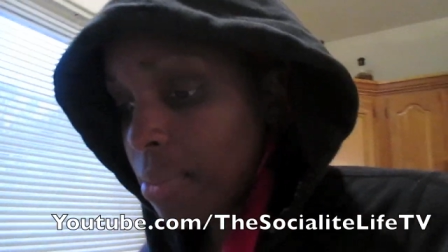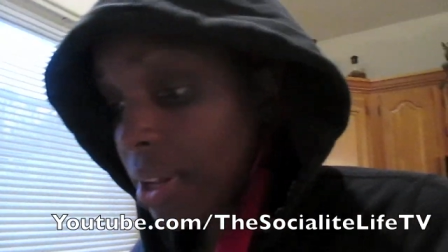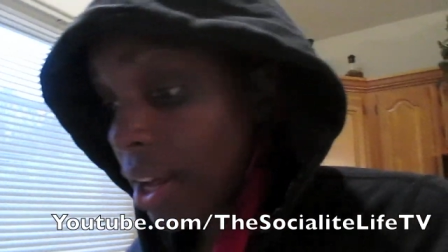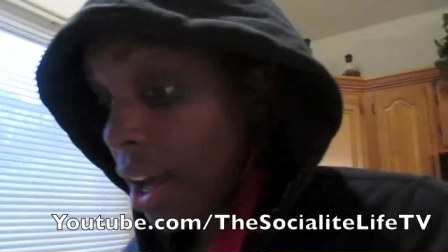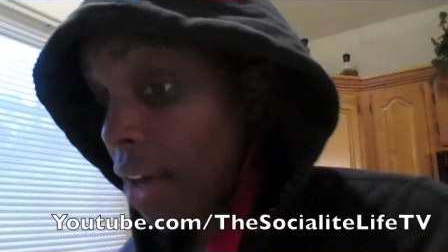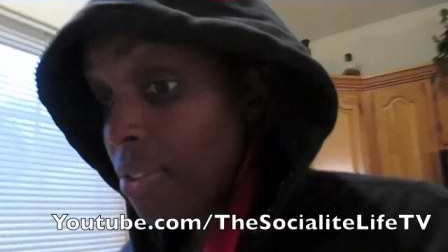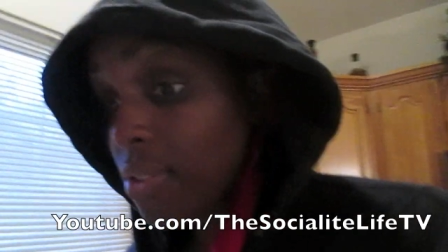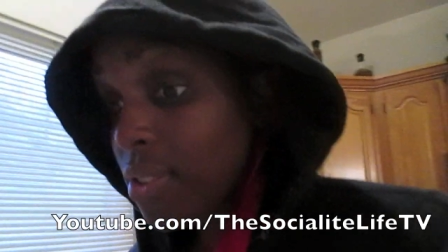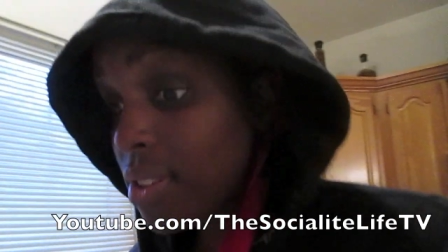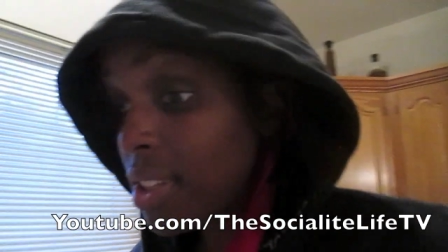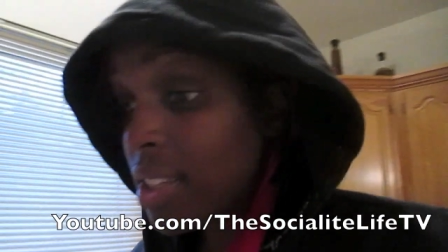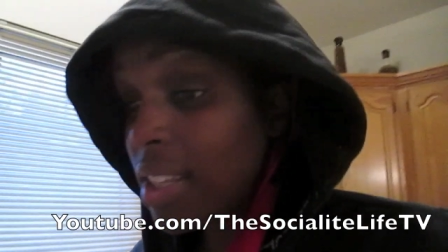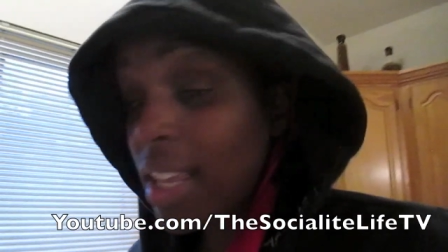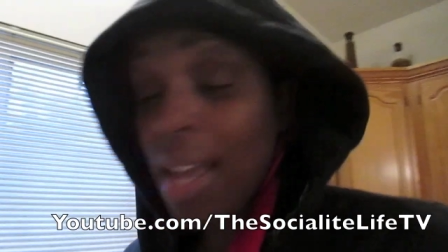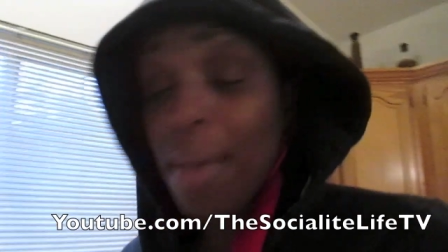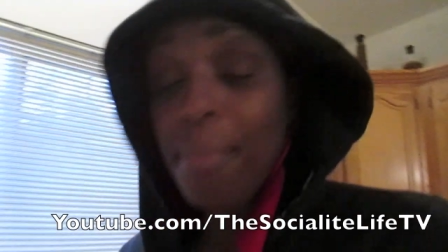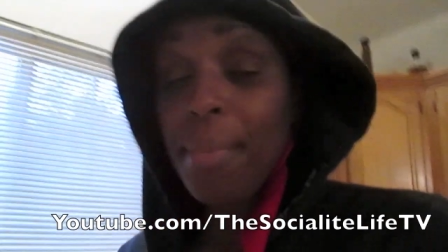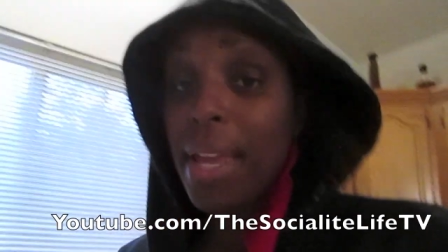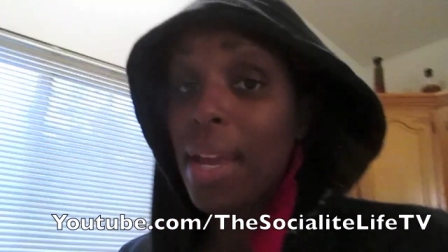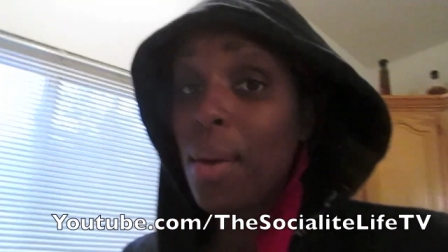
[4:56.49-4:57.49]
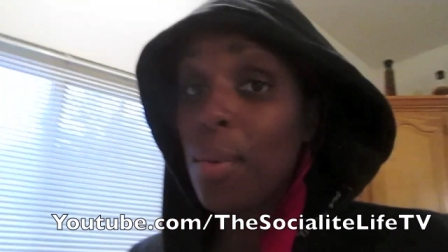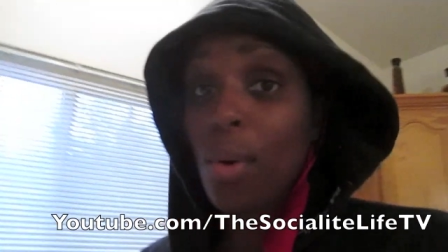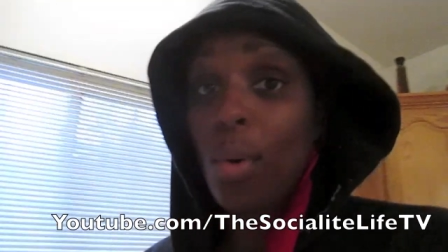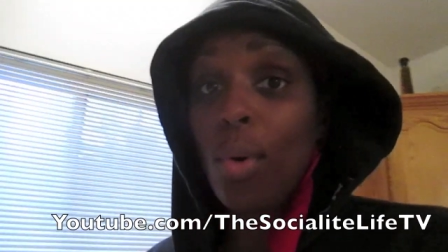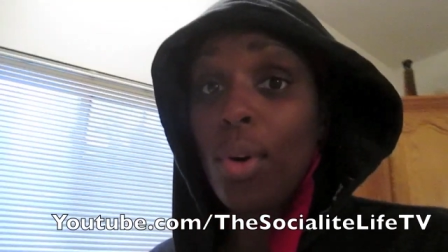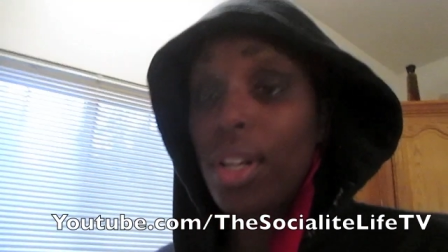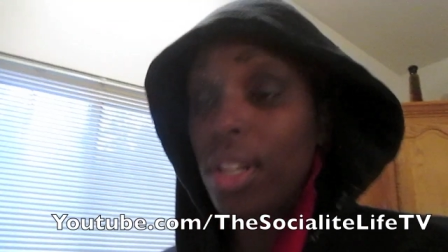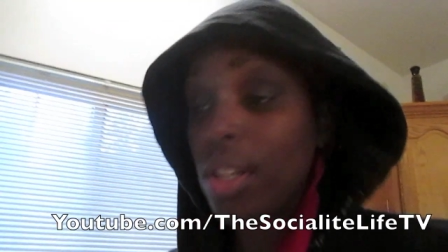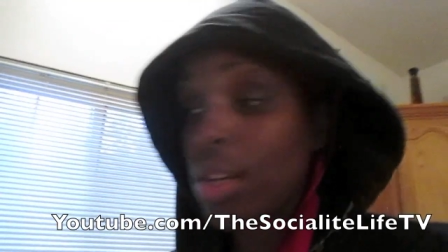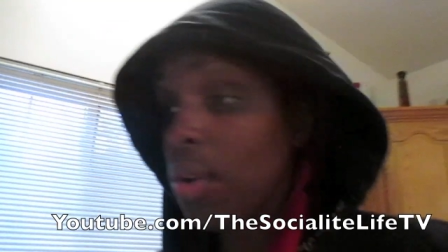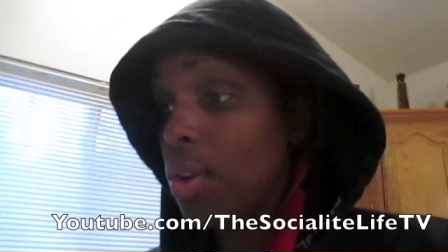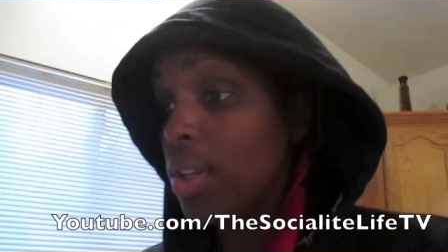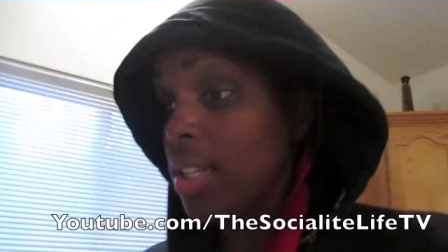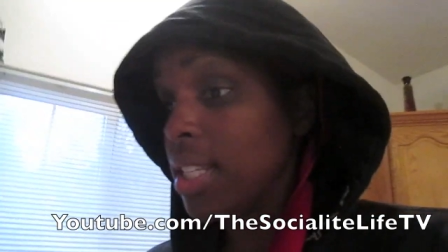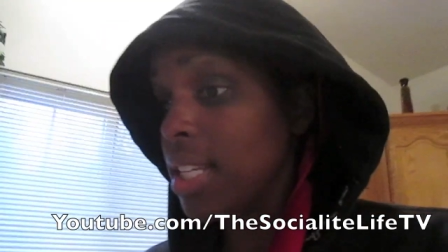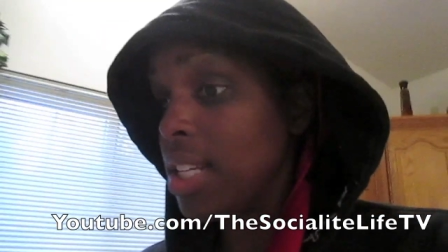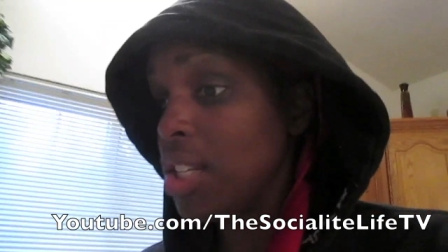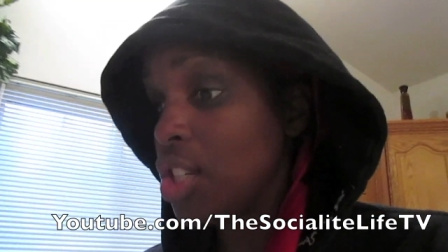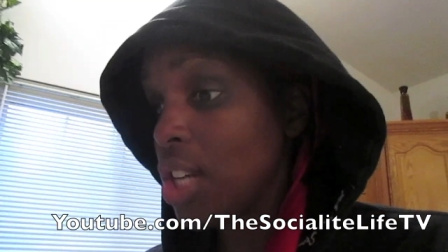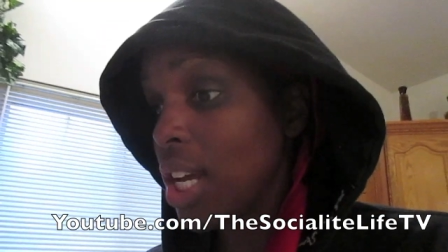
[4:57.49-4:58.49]
But other than that, man, we're going to go to
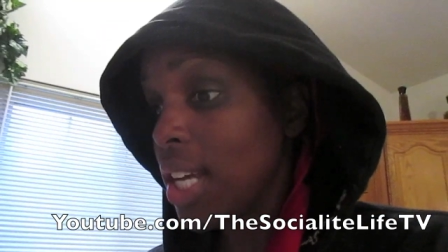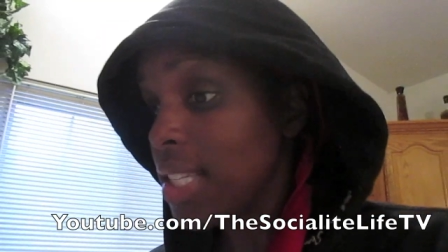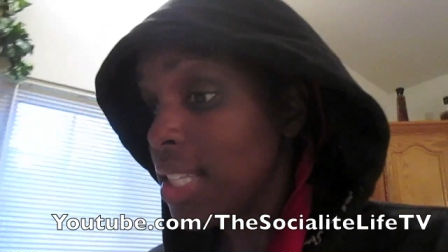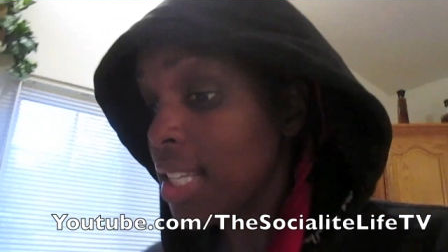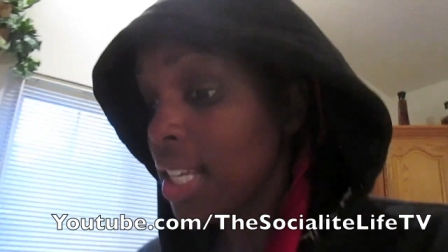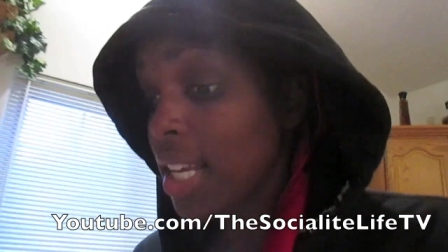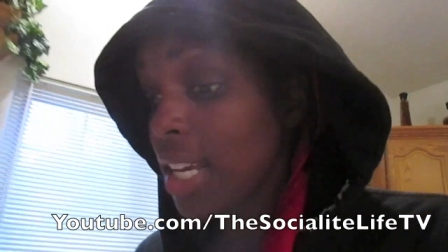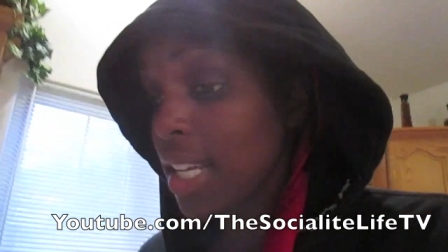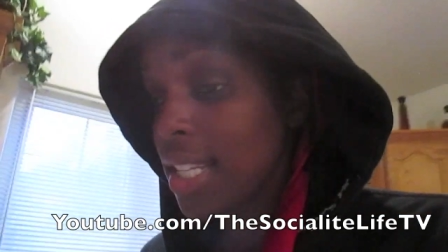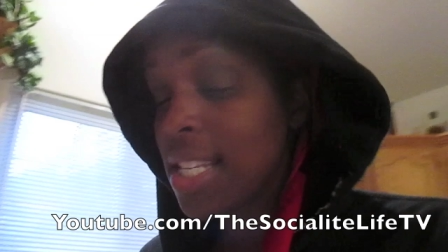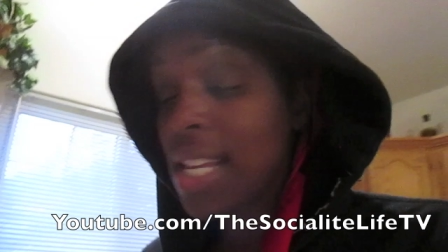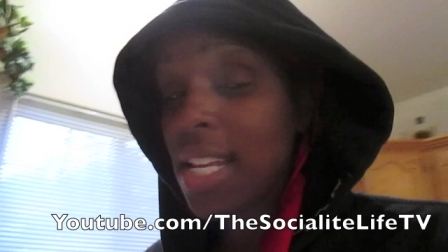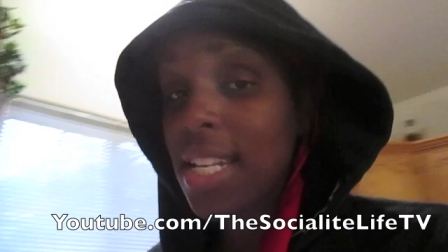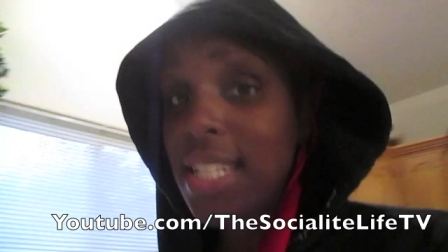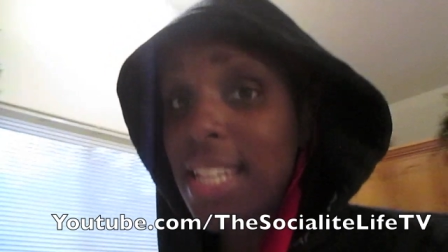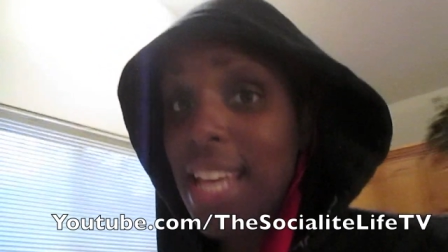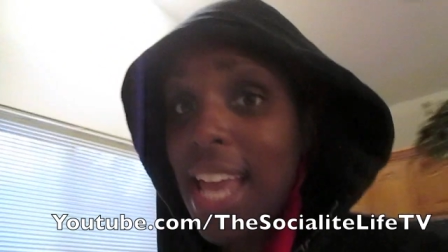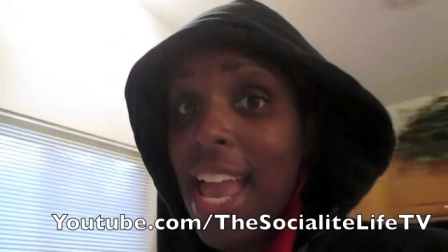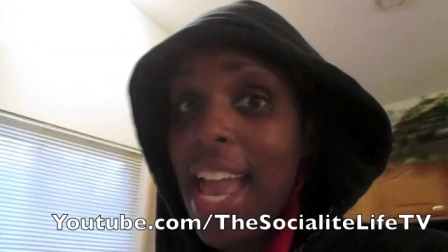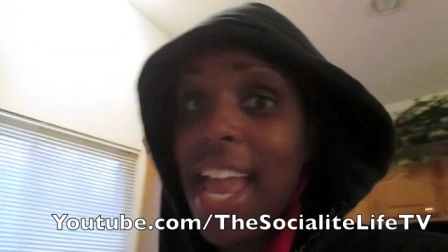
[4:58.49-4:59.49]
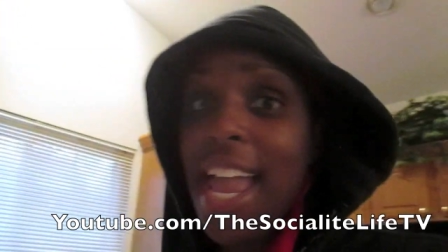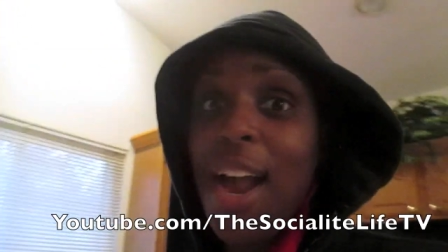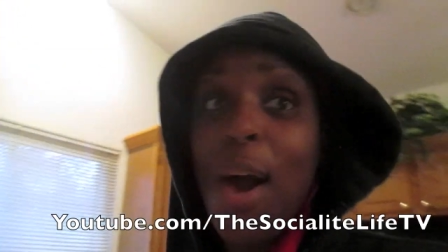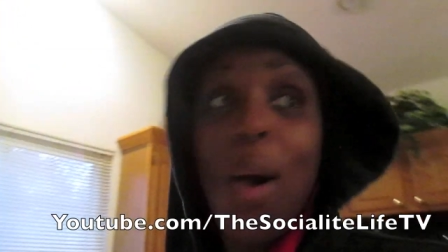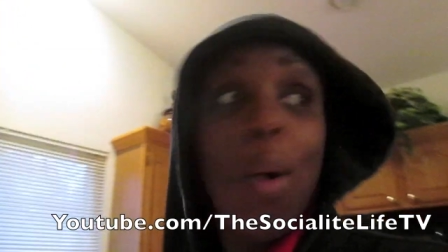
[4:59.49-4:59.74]
see Jessica today.